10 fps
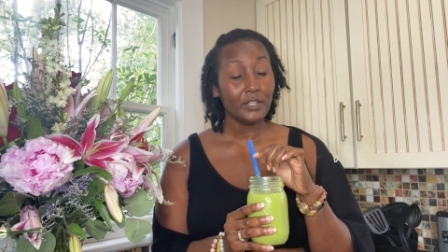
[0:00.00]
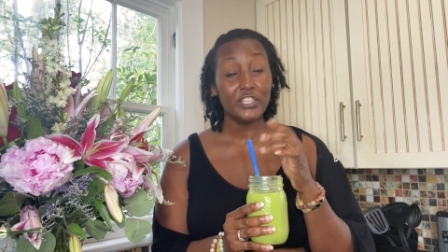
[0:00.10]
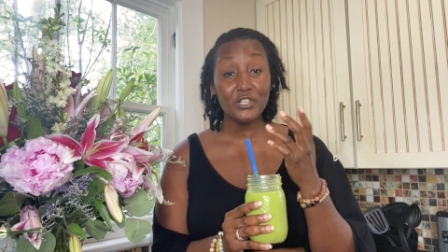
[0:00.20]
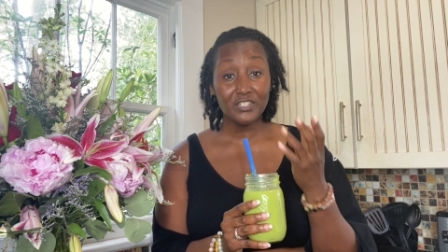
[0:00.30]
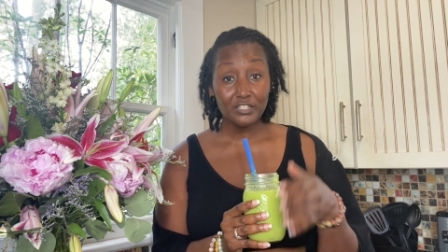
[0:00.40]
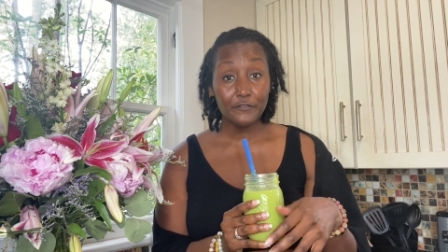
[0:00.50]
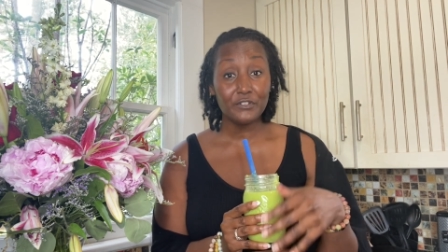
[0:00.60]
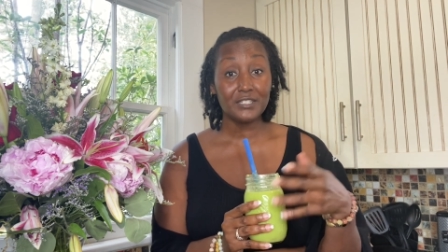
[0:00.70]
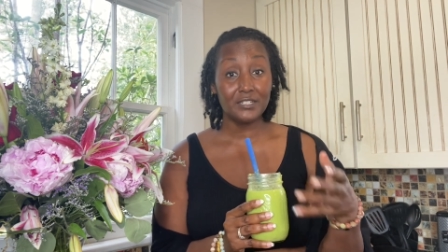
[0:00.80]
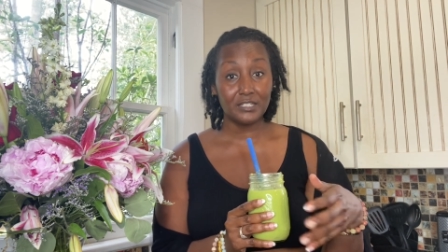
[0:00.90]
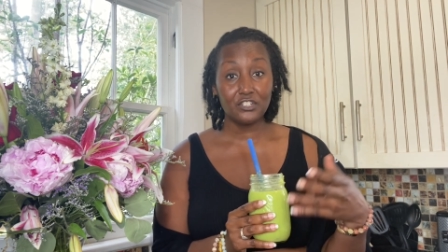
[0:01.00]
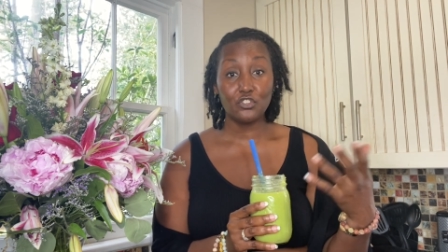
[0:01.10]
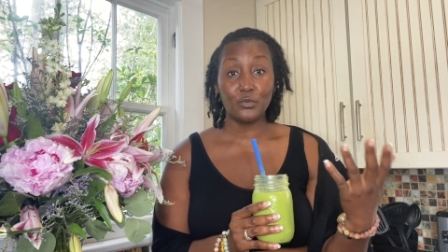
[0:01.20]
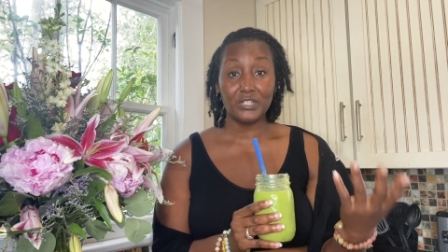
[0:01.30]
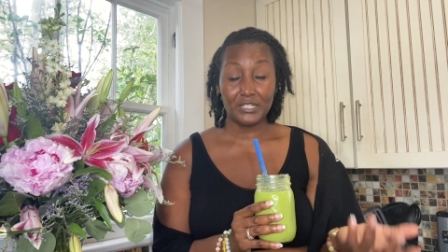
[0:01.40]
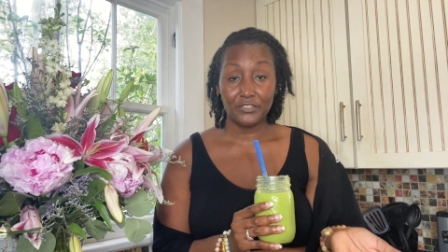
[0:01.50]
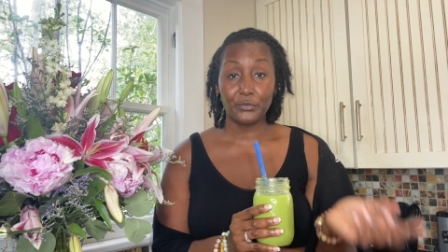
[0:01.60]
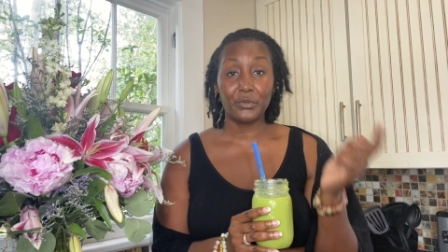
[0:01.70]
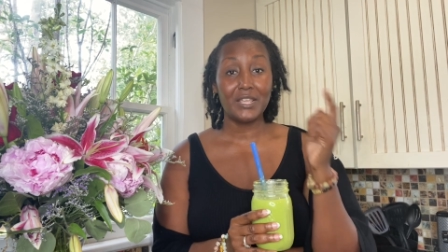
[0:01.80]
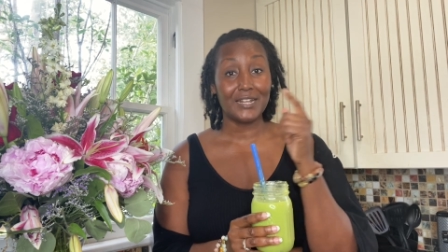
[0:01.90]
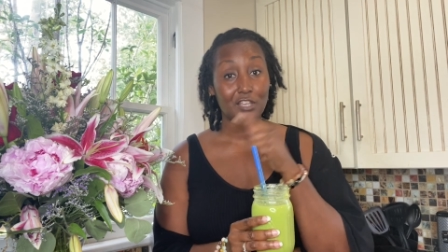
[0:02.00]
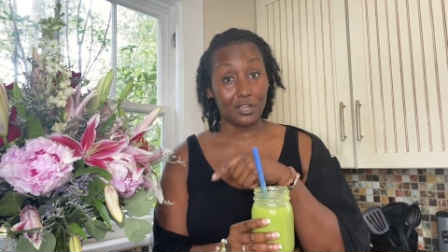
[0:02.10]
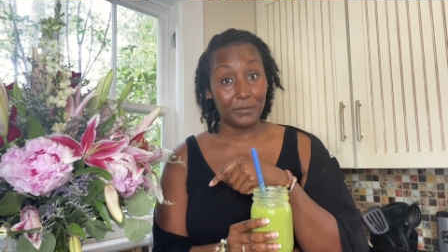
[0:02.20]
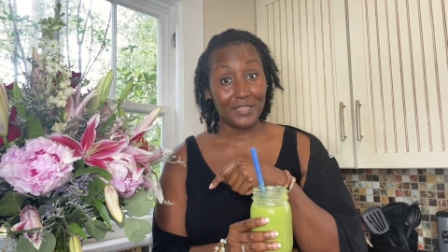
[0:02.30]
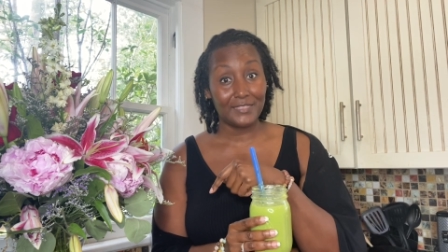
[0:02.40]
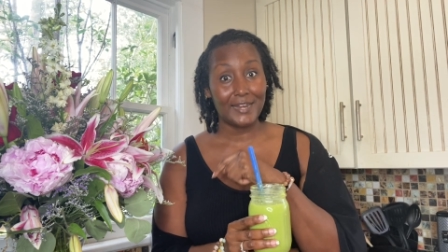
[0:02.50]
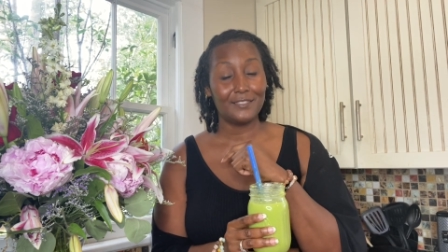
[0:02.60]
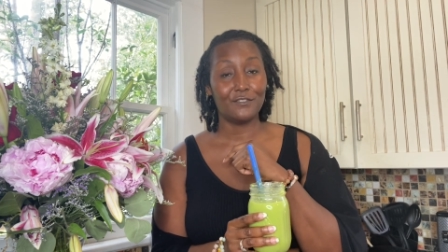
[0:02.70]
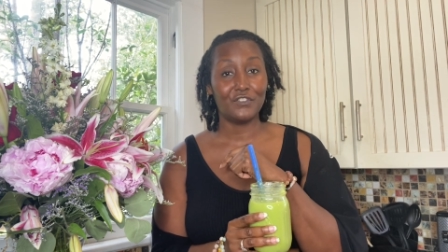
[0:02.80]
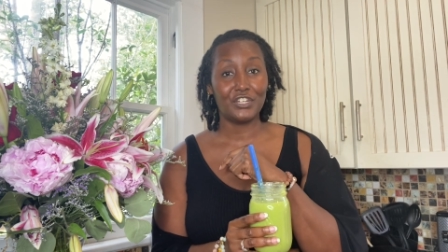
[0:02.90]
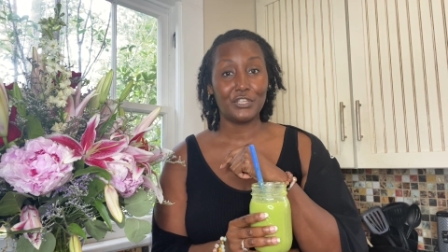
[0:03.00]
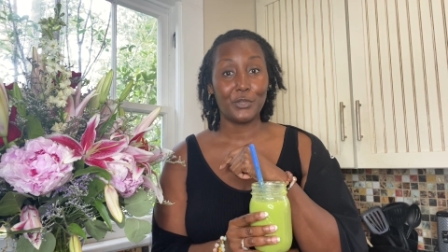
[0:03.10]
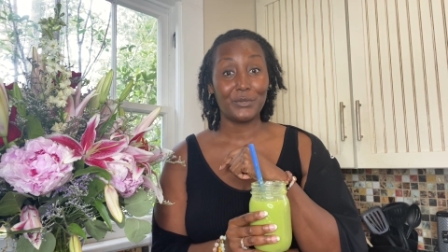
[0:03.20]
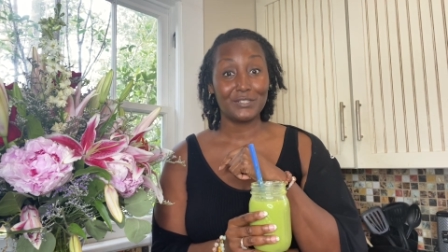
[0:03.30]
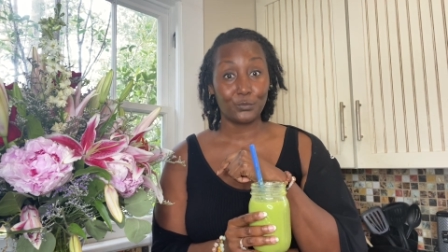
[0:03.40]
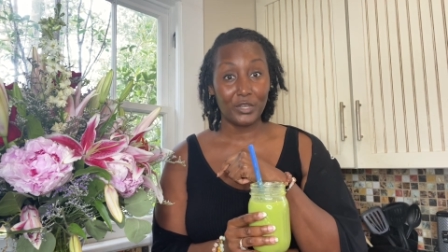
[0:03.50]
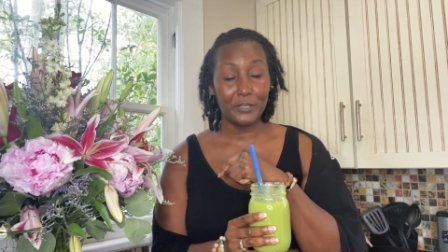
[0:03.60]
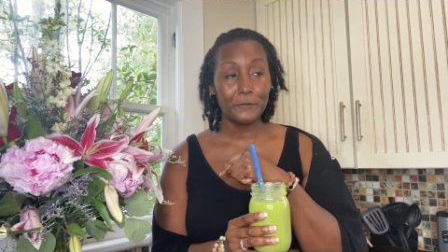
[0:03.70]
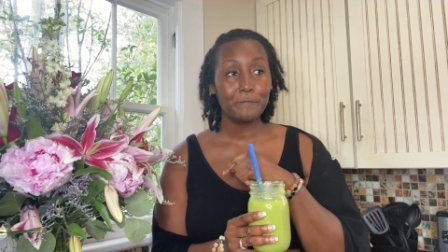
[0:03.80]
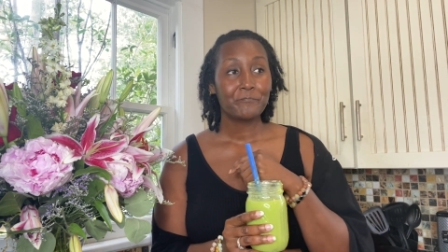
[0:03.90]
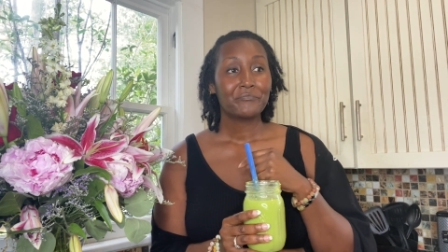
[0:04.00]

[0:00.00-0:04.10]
There's a difference in D2 and D3. I'll talk about that in the video as well.